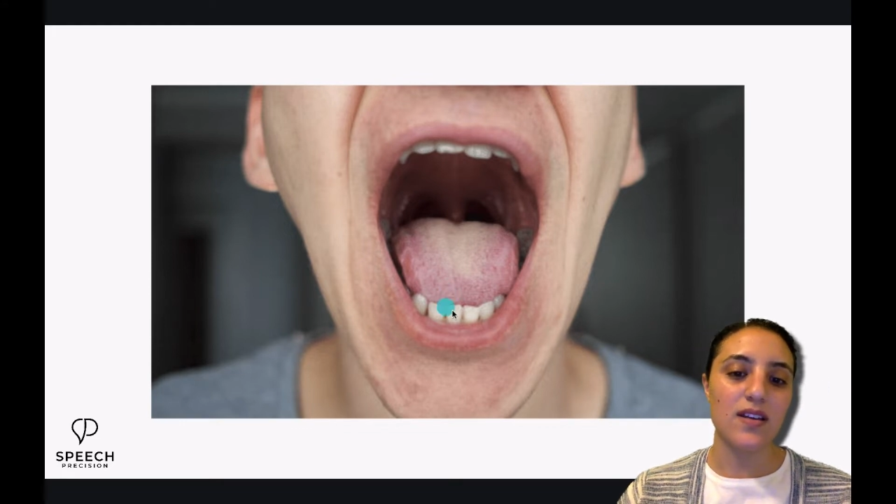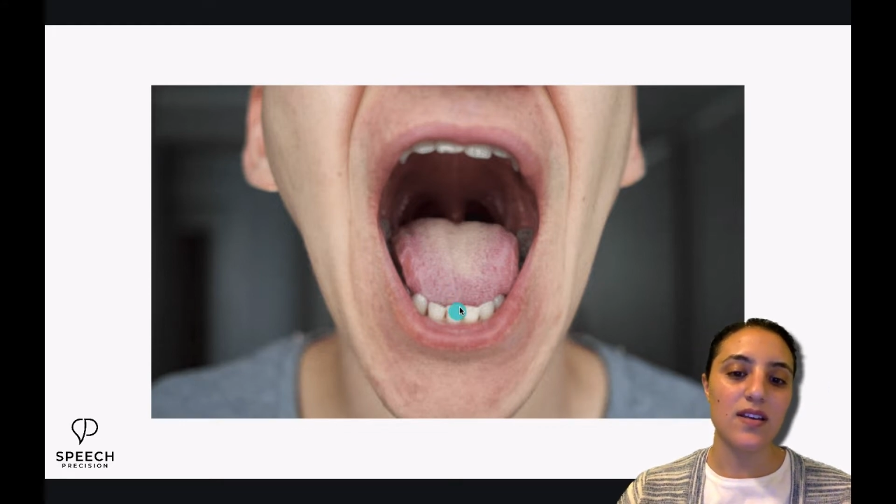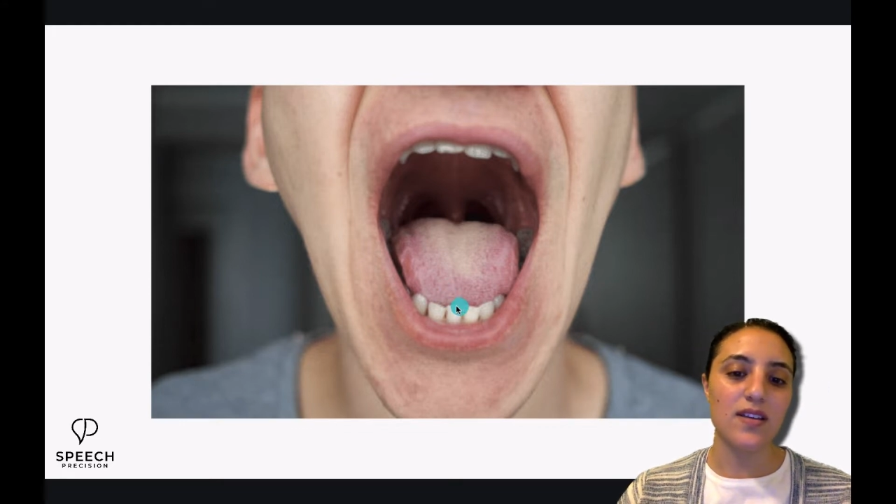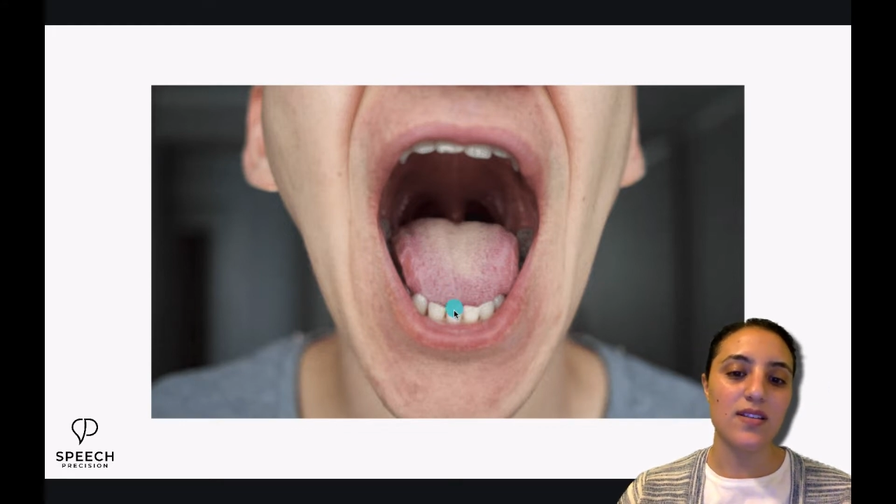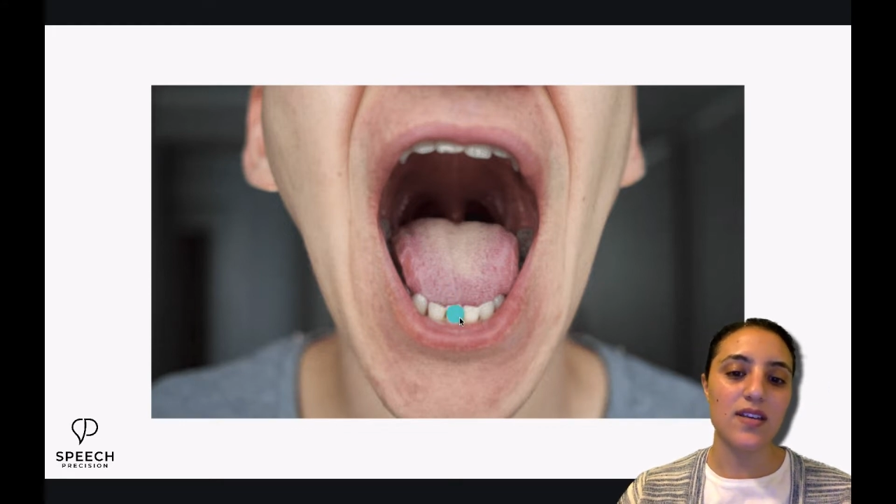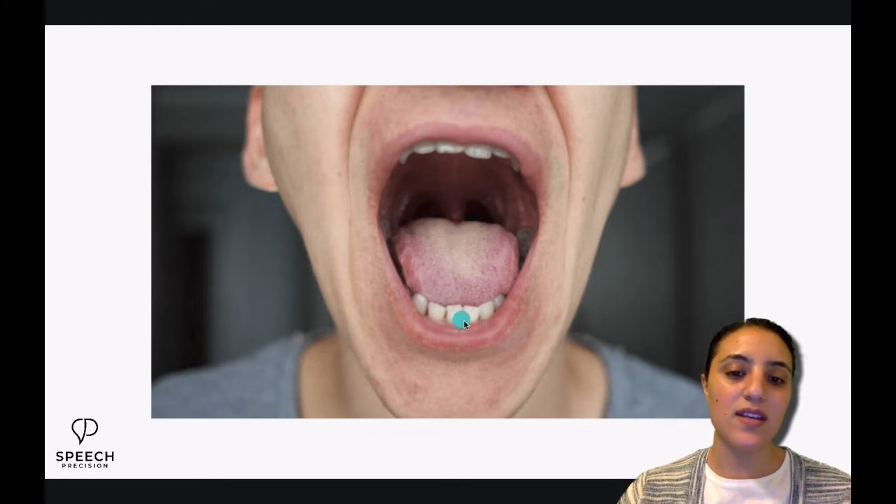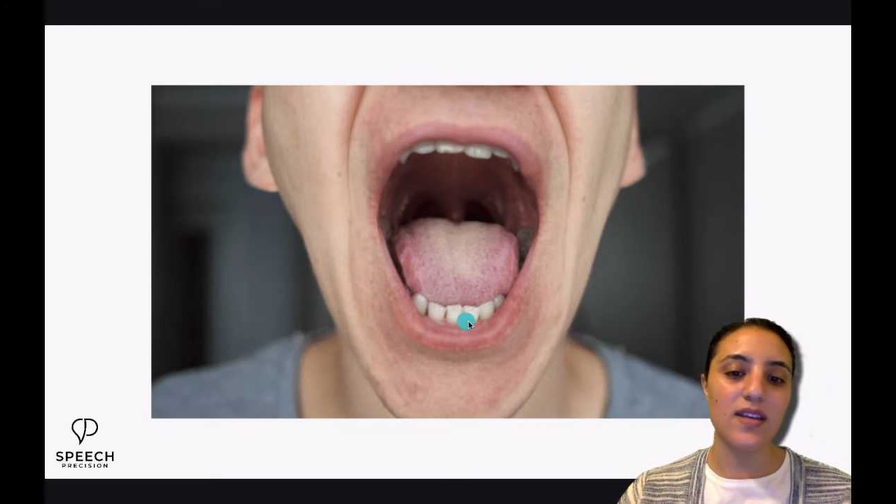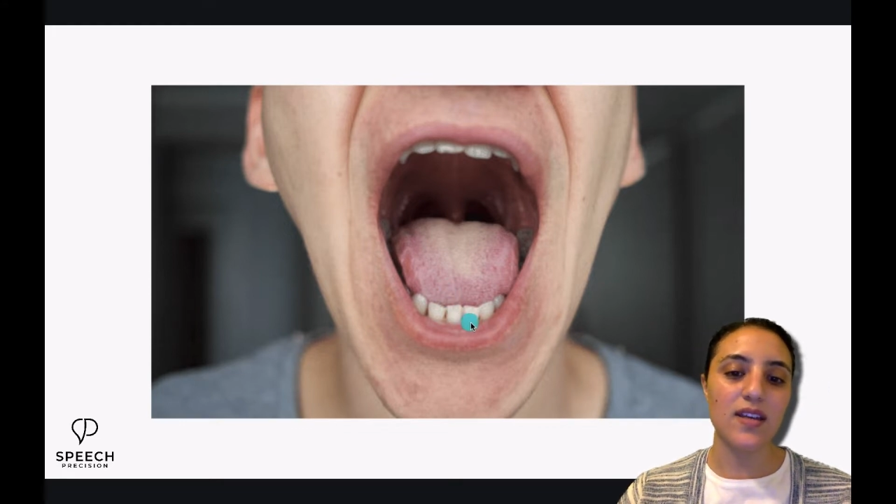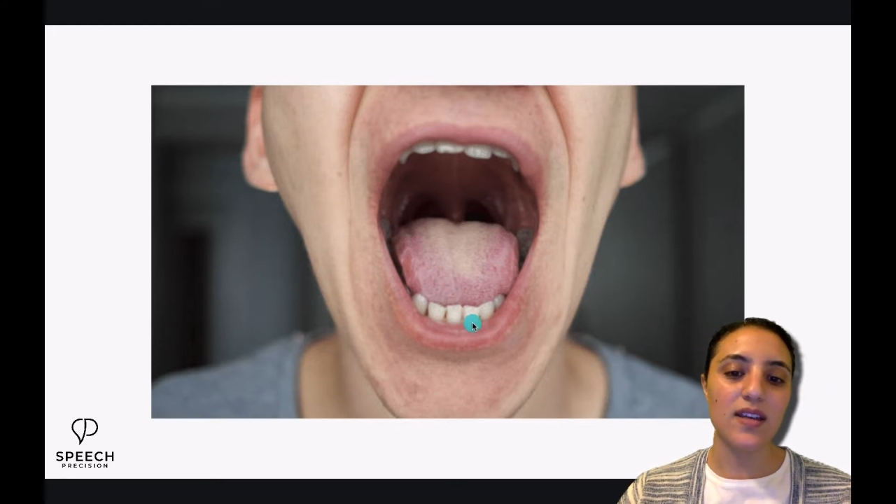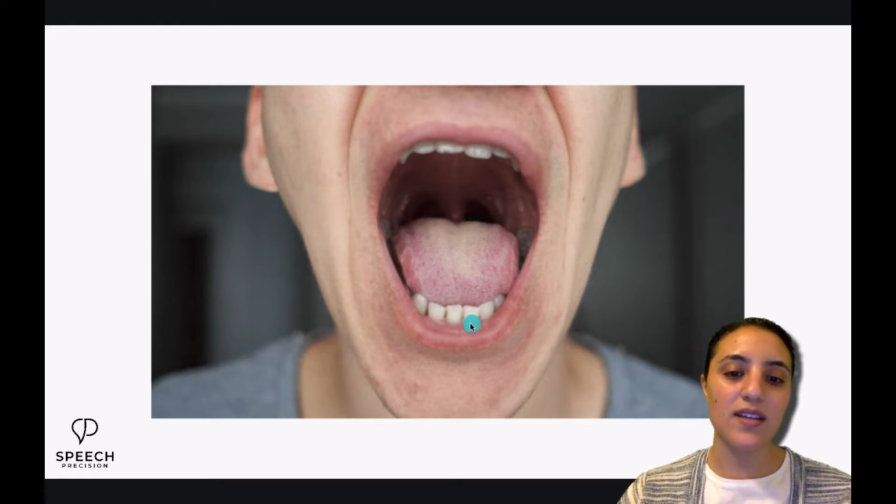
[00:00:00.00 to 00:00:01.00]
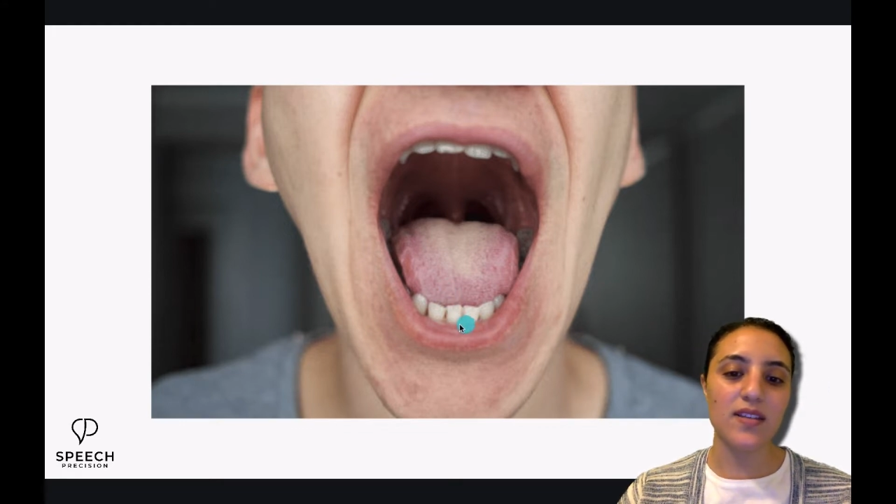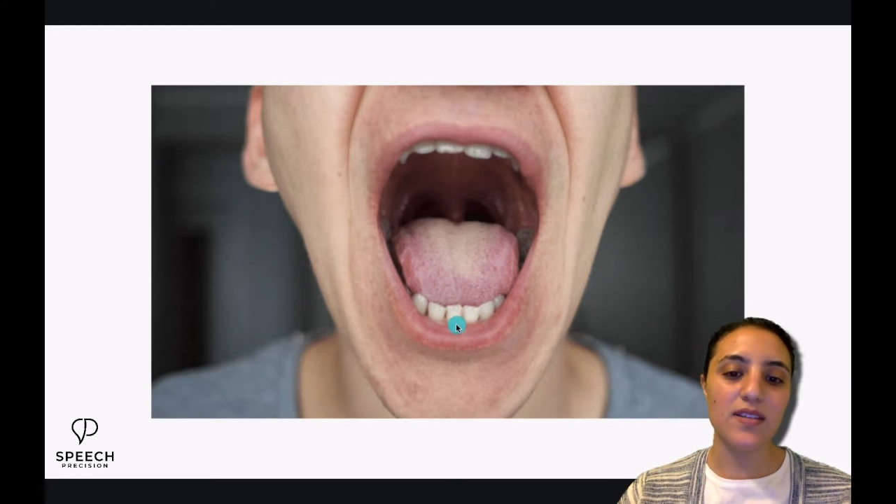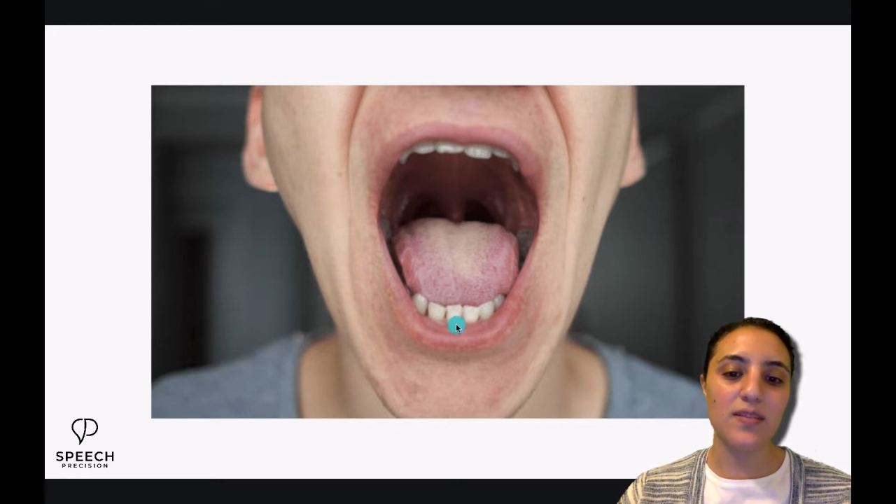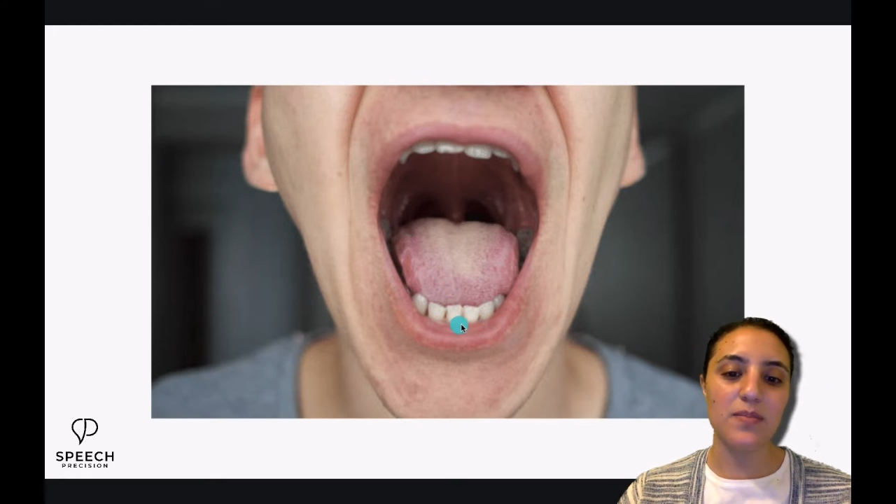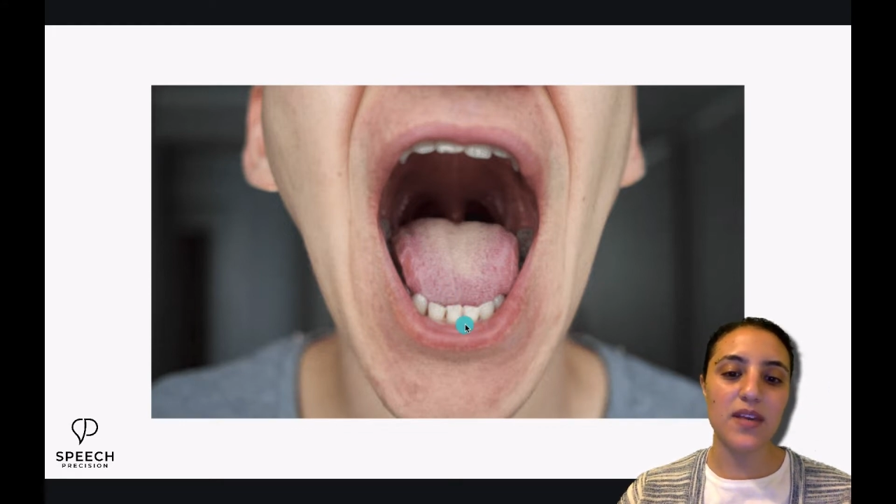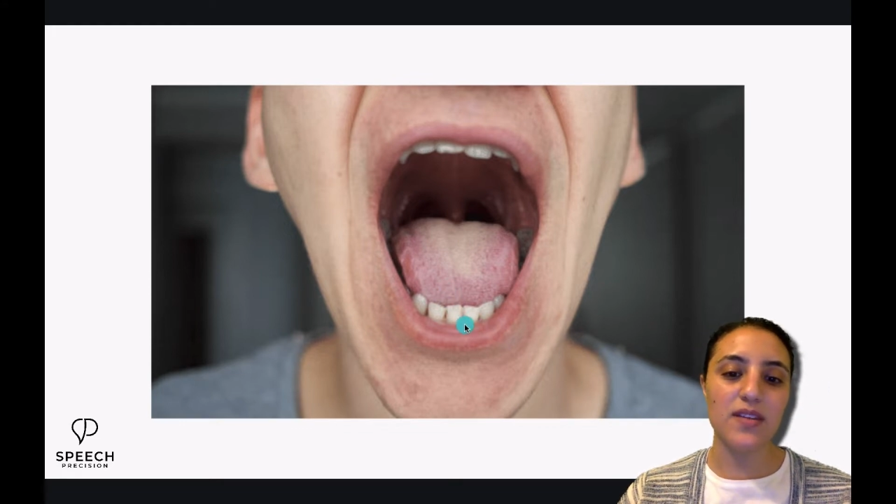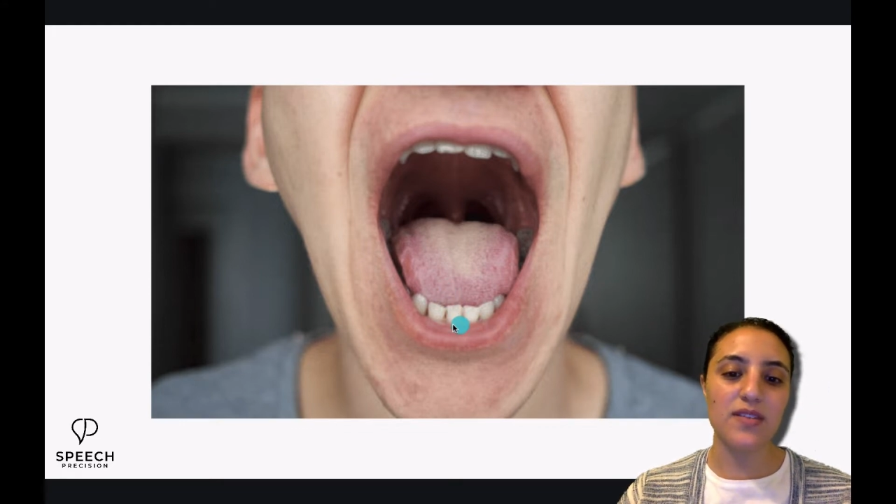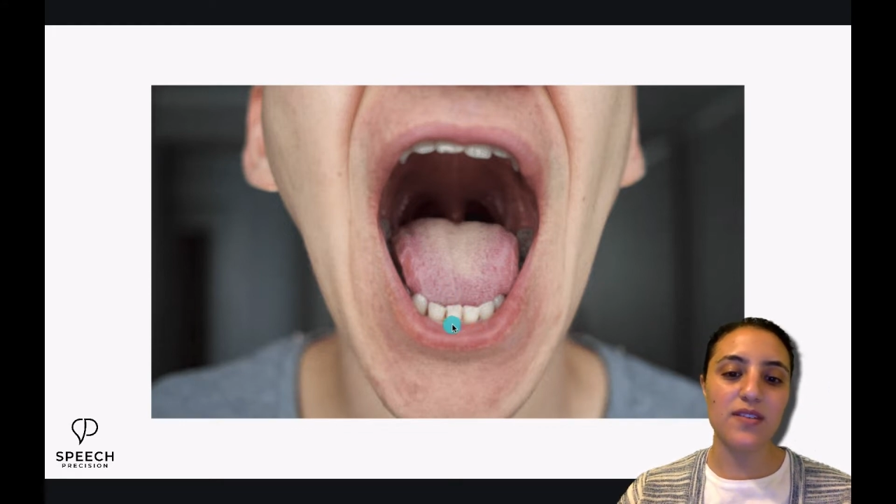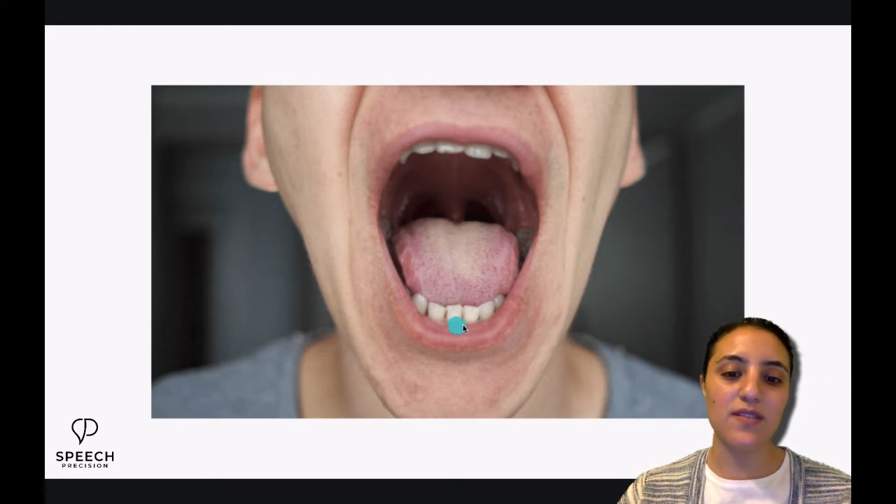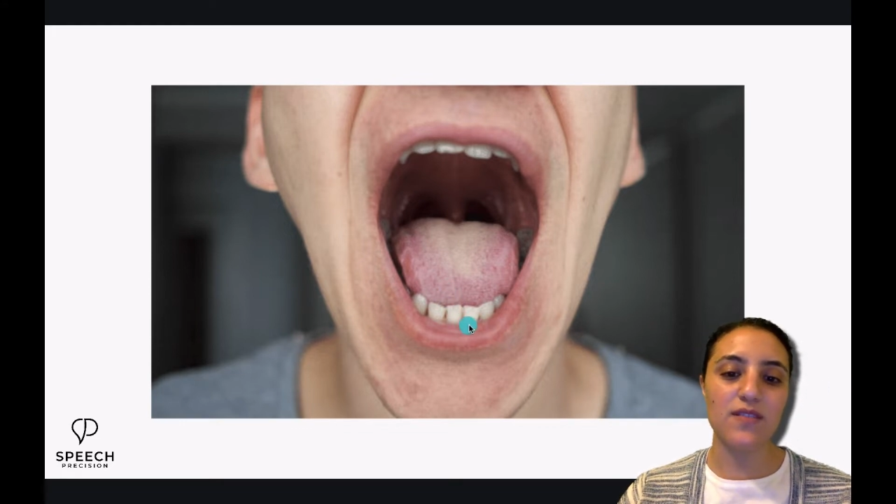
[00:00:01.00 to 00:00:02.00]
is hitting against the base of